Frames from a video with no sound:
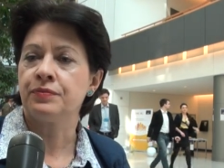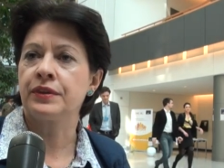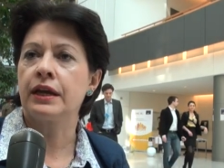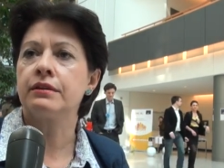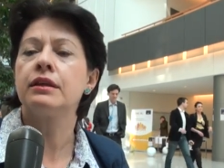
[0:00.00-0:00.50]

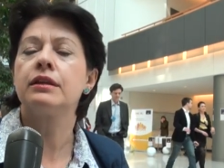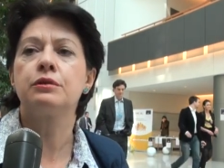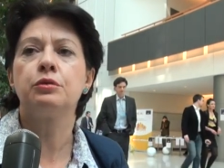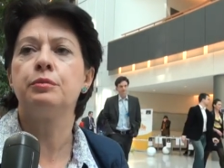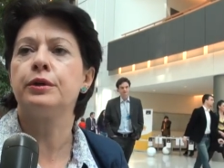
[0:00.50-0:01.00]
And I think
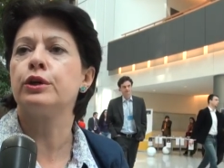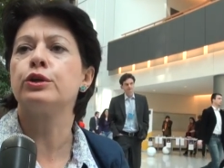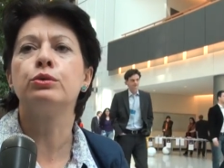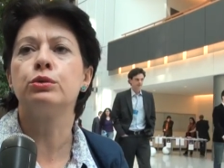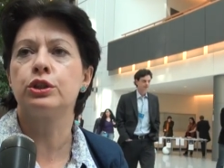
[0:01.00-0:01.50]
that will be a
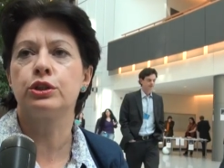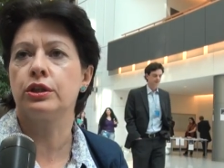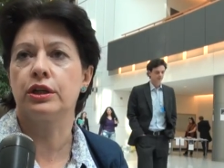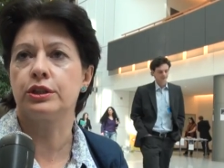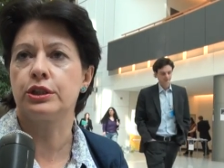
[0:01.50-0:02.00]
huge
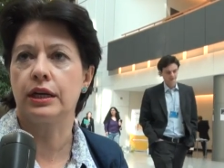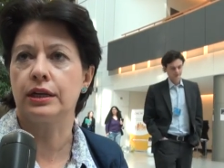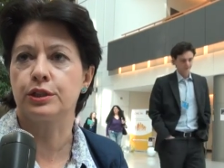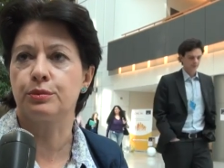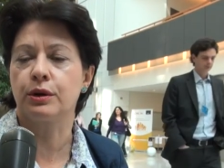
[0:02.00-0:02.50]

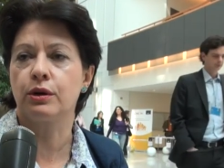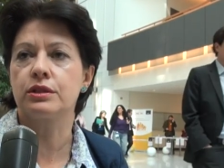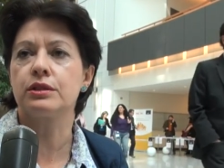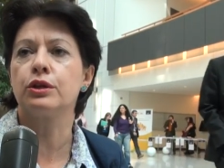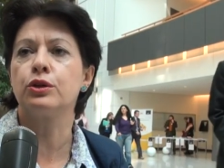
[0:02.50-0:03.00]
challenge,
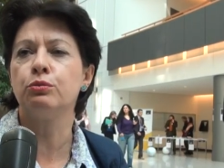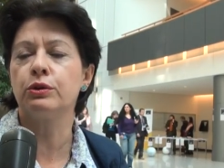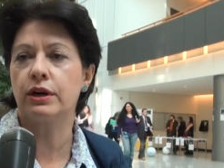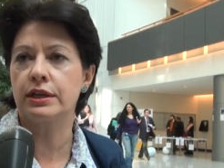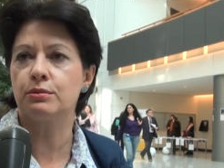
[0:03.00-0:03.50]
because the
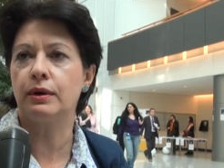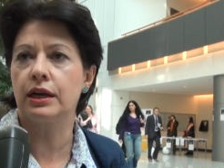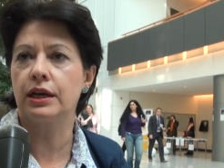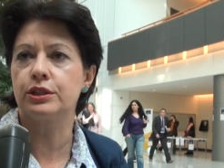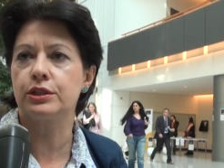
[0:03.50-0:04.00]
human rights
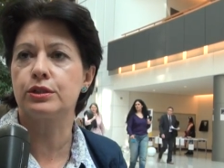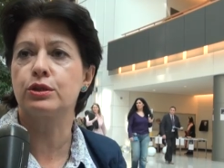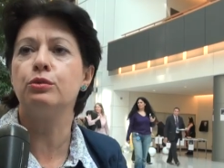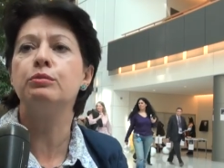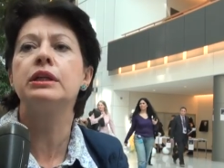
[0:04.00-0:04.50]
violations
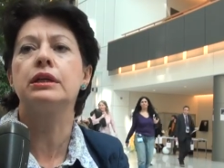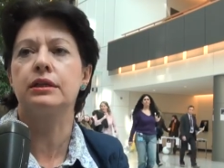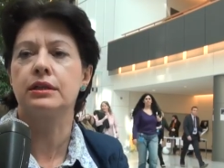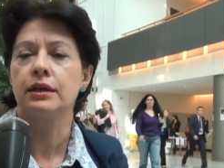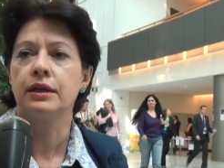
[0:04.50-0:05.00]

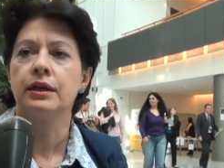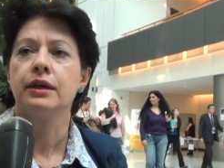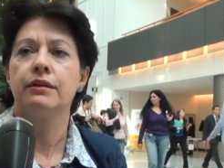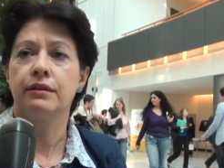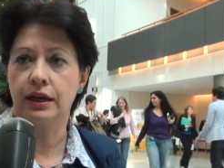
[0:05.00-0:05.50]
committed
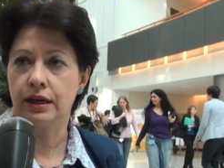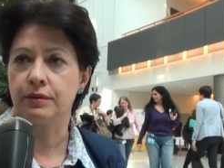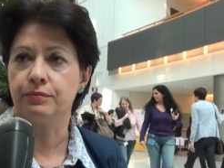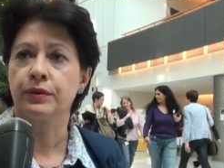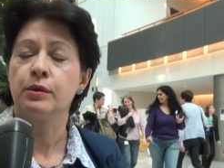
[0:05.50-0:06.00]

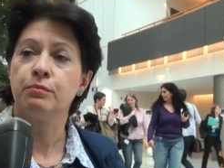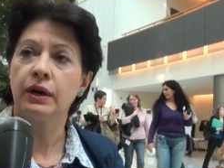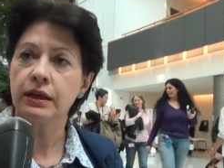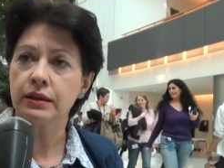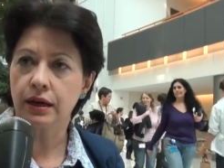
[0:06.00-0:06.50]
there
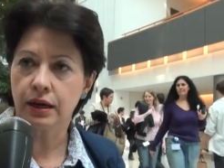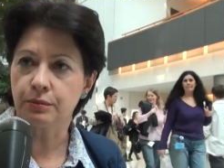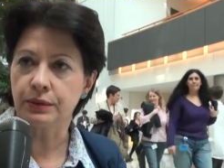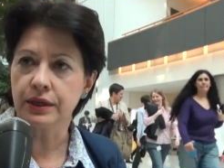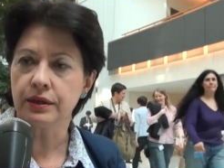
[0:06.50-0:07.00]
by the
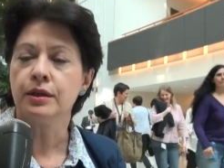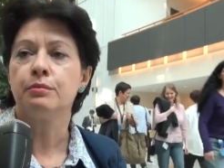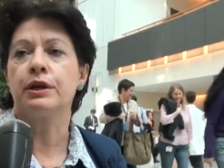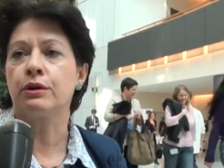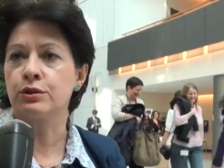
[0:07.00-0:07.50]
army,
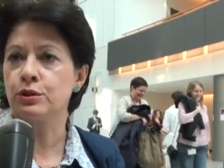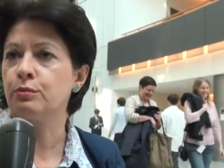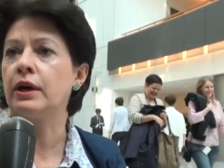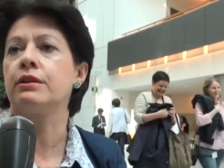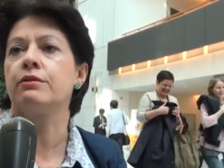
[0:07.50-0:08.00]
but also
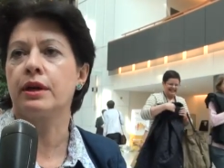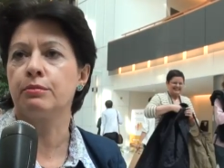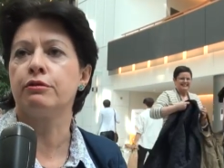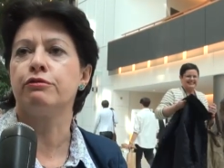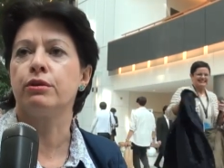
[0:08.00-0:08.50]
by the
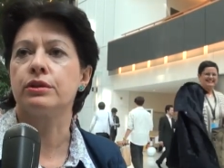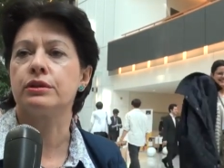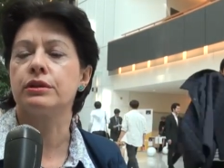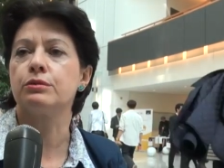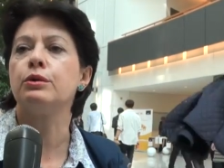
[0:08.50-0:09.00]
rebel
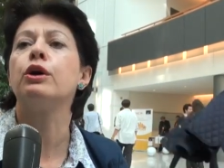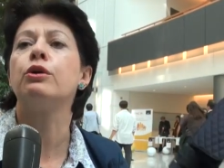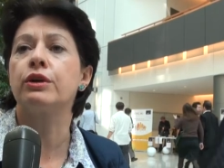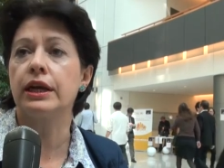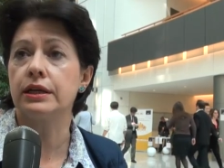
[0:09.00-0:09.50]
forces, were
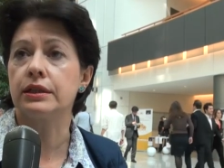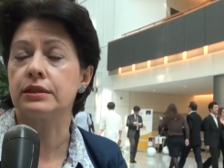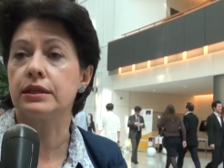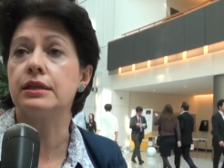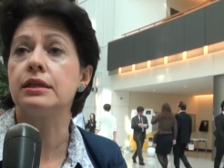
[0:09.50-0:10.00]

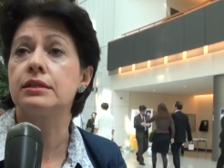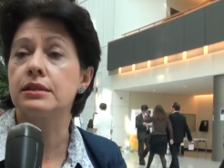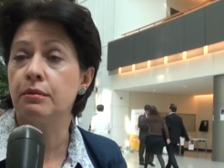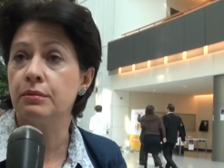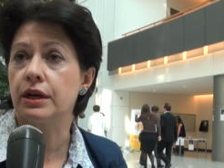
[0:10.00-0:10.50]
horrendous. And in
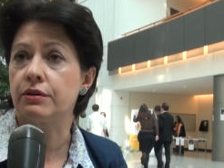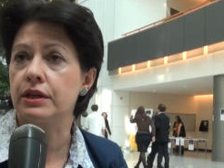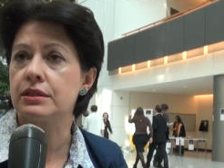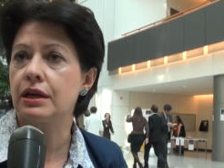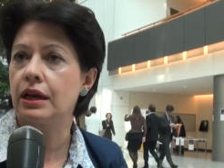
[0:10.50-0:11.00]
some
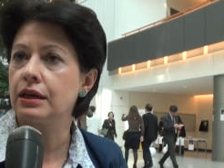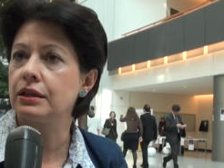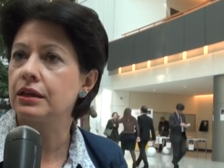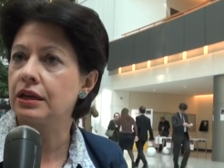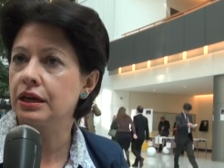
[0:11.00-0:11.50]
areas, like
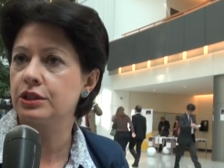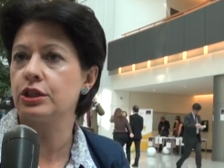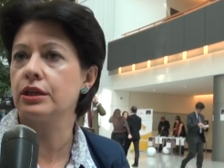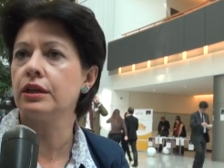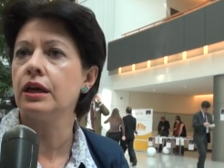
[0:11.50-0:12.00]
in the
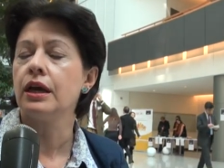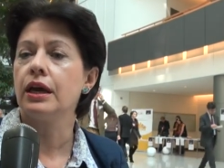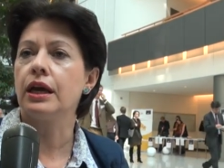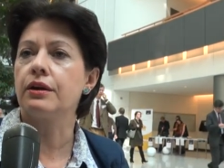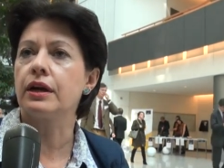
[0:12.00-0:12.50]
Kachin
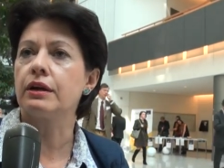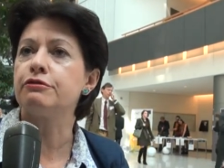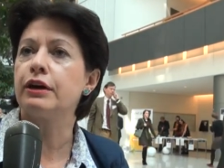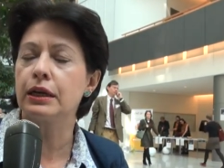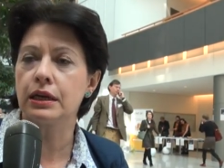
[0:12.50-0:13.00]
area,
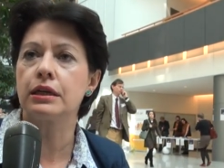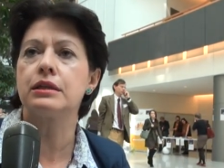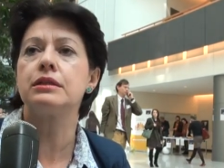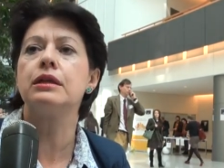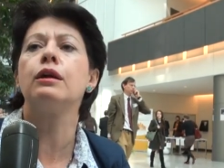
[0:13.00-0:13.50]
fighting
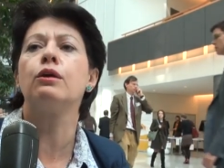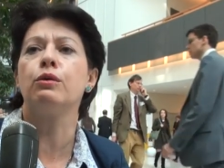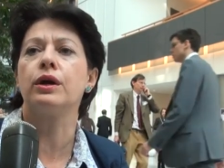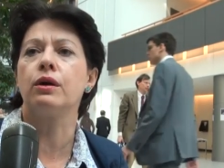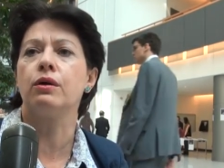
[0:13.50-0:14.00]
is still
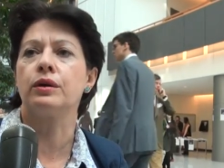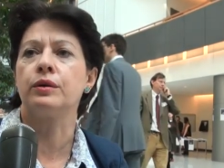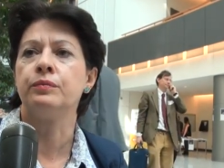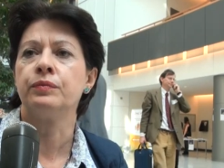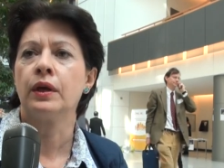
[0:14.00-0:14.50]
going on.